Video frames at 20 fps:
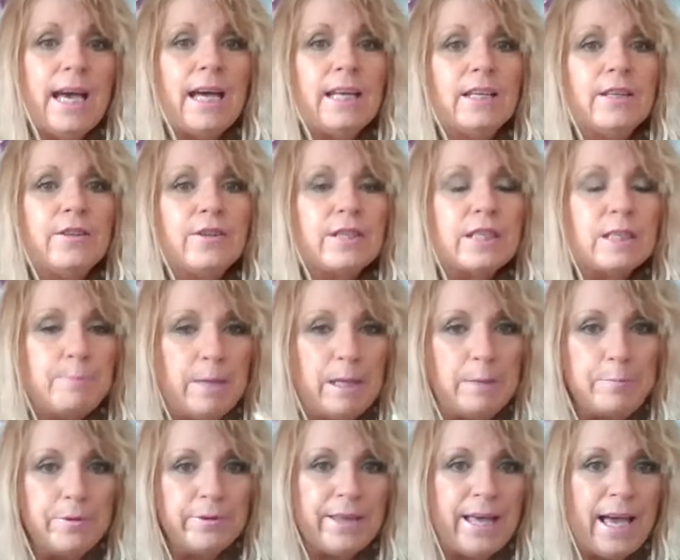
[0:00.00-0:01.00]
that there's
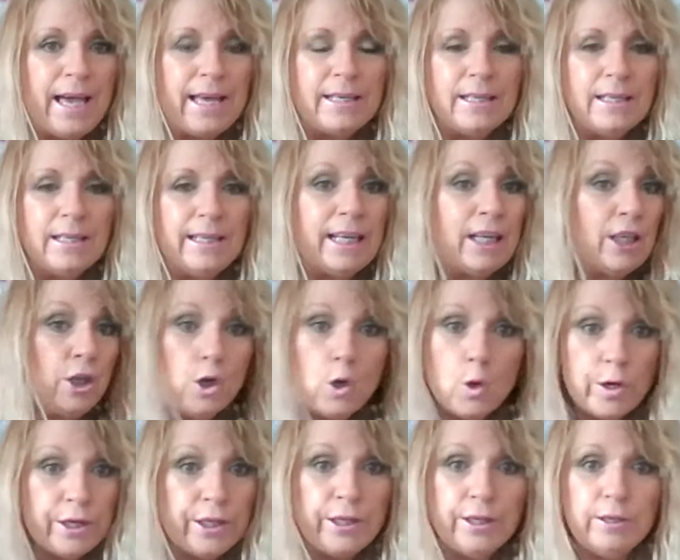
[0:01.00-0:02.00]
people that
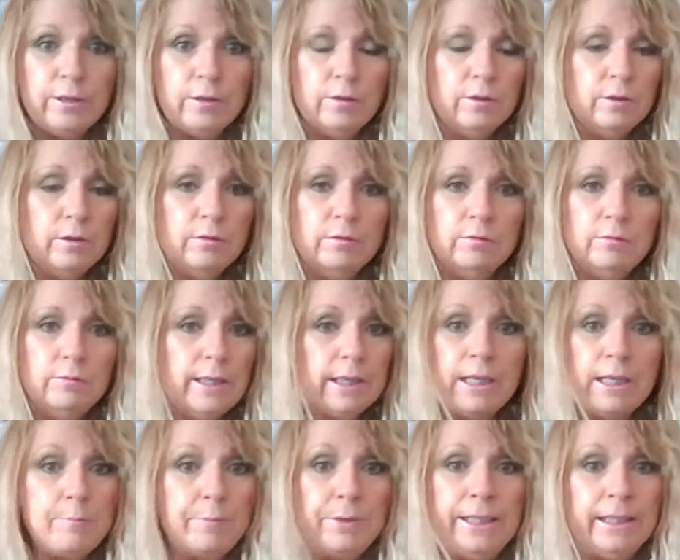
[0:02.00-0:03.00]
ignore you,
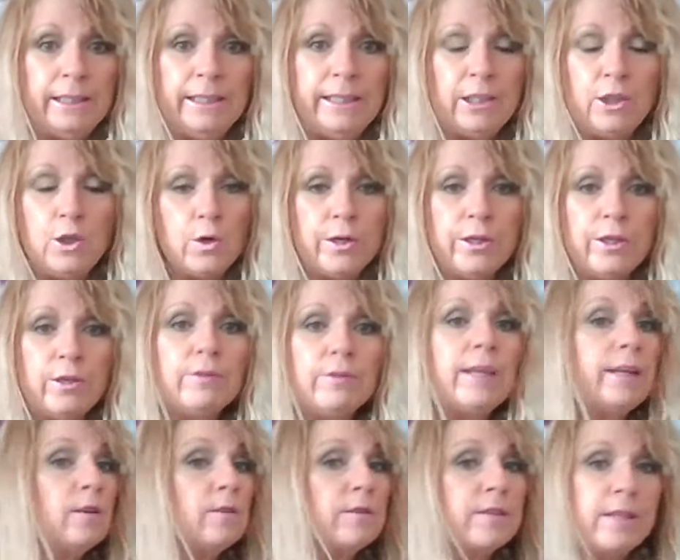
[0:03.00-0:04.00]
completely ignore you.
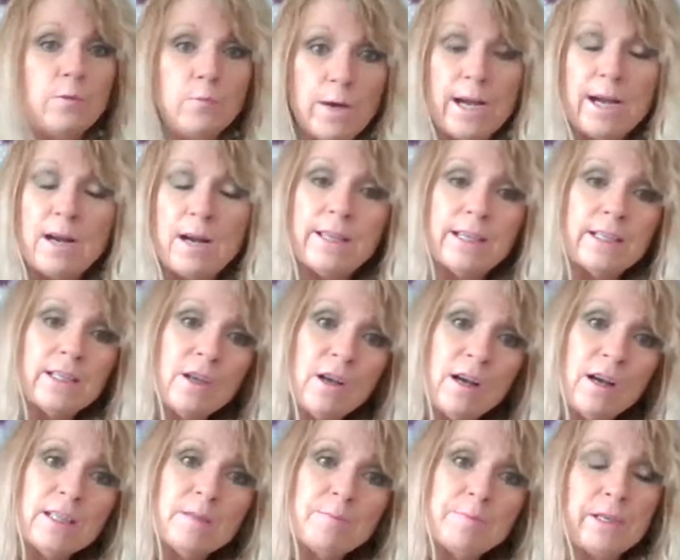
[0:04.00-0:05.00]
They don't say, wow, that's
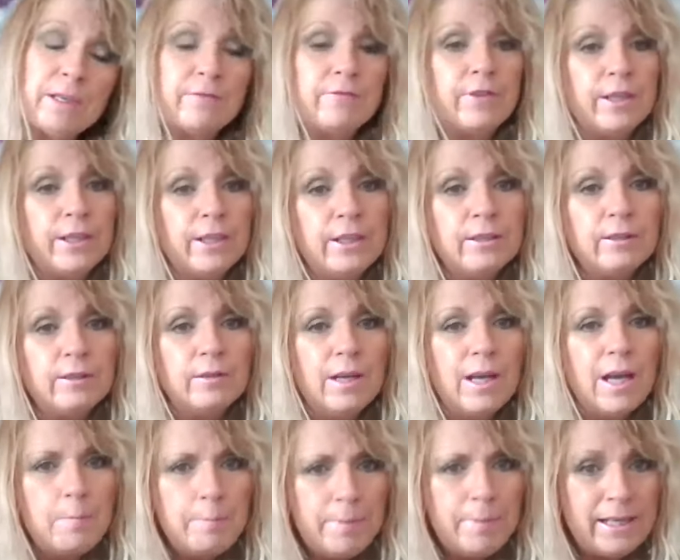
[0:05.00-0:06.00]
awesome. Good for you.
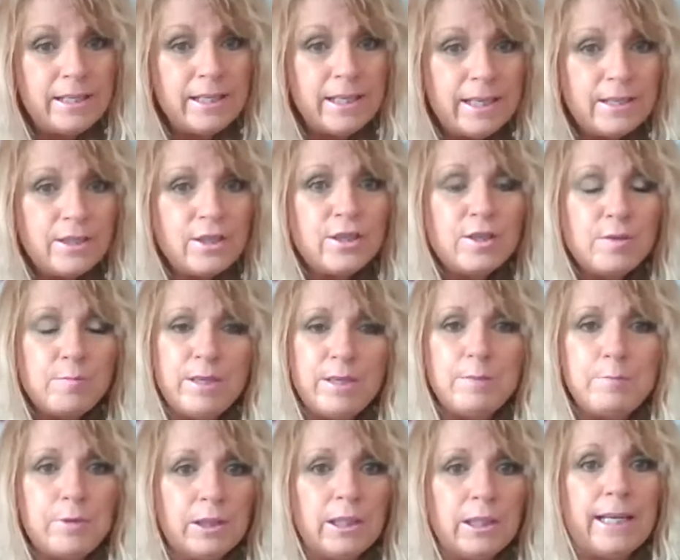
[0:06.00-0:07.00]
Pay attention to
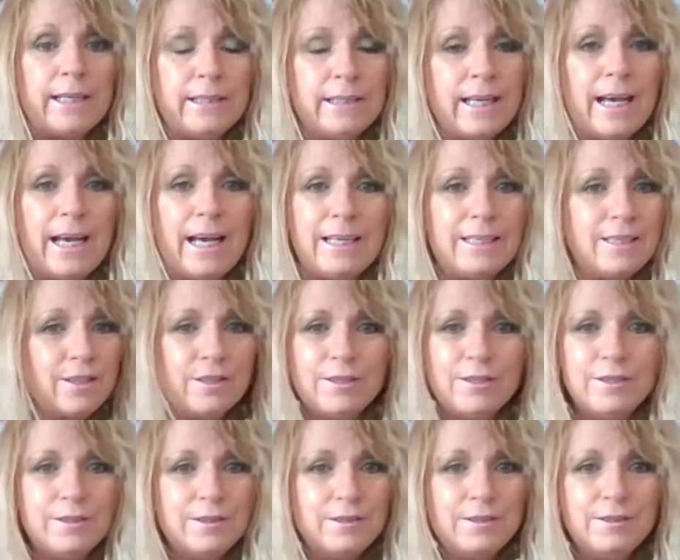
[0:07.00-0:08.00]
people like that.
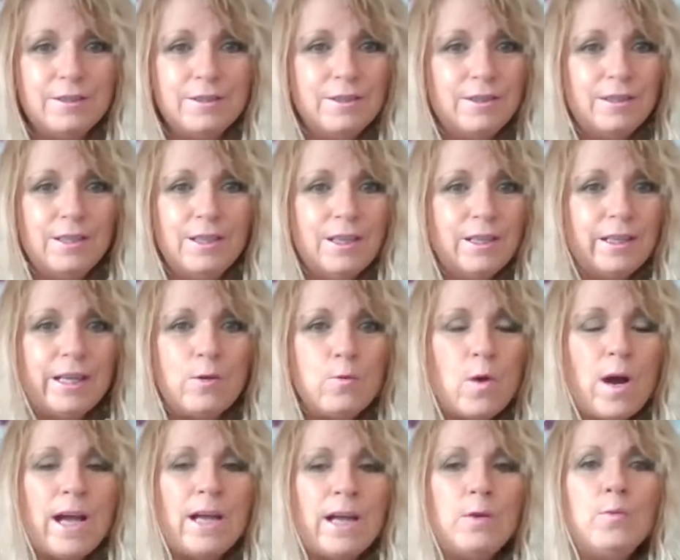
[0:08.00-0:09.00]
Like,
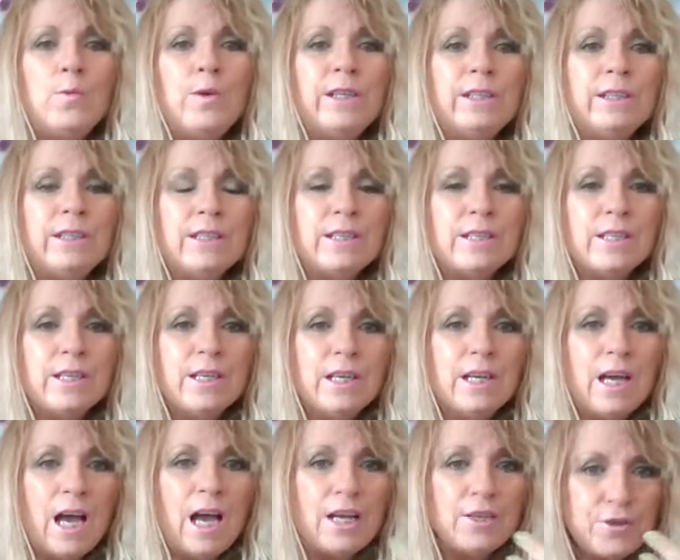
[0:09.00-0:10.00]
why wouldn't
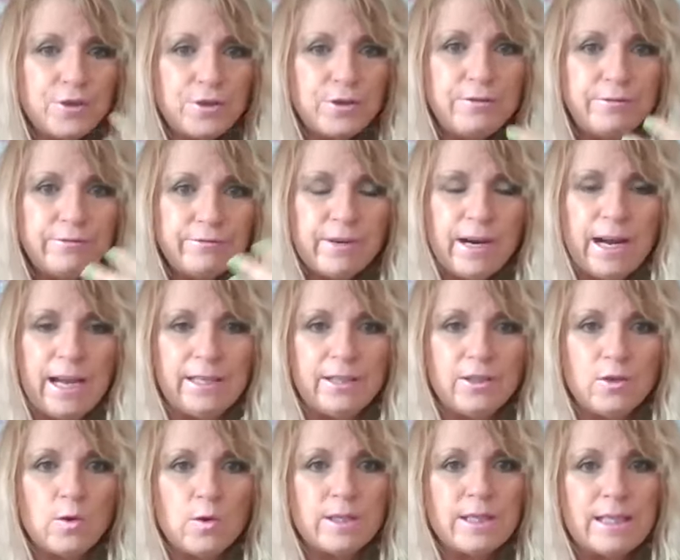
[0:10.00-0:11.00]
a true
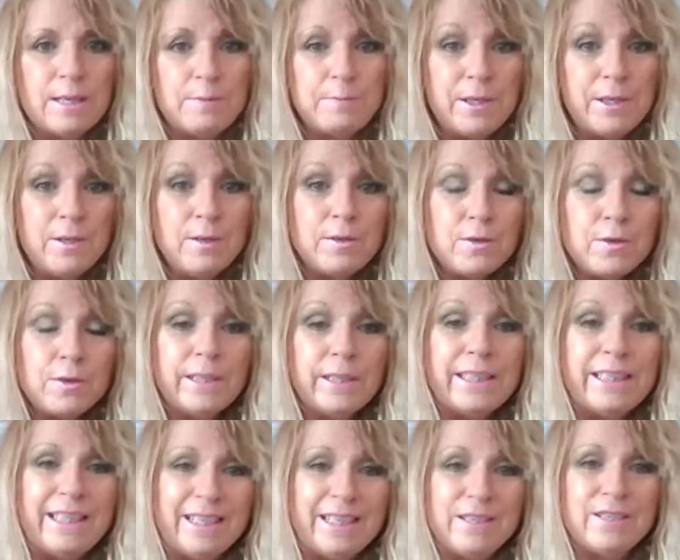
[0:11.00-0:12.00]
friend or somebody who
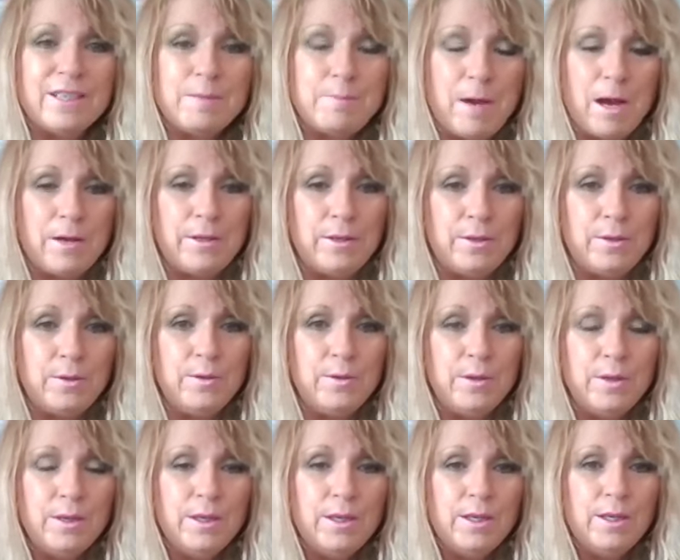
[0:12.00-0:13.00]
truly cares about
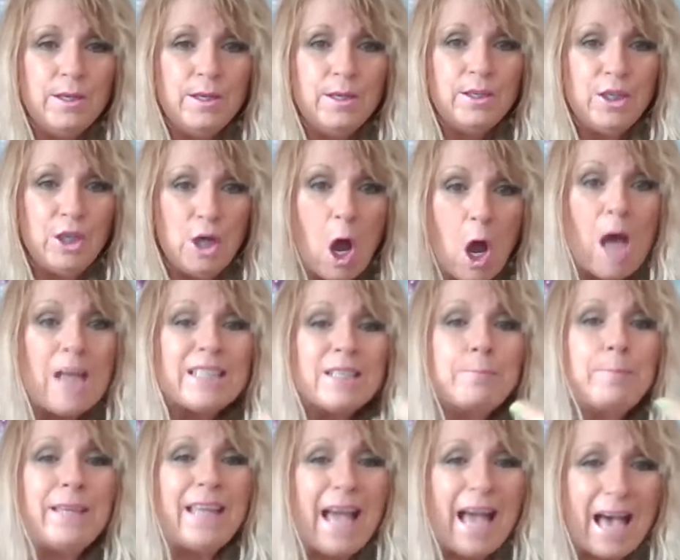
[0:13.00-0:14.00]
you not
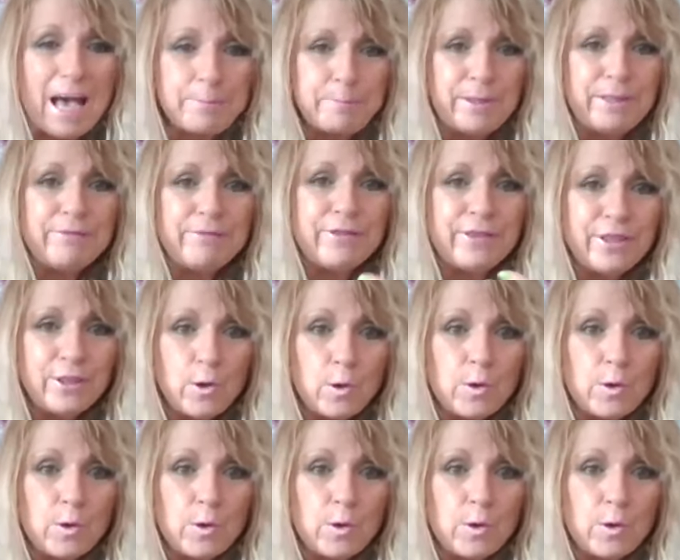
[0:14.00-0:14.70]
be happy for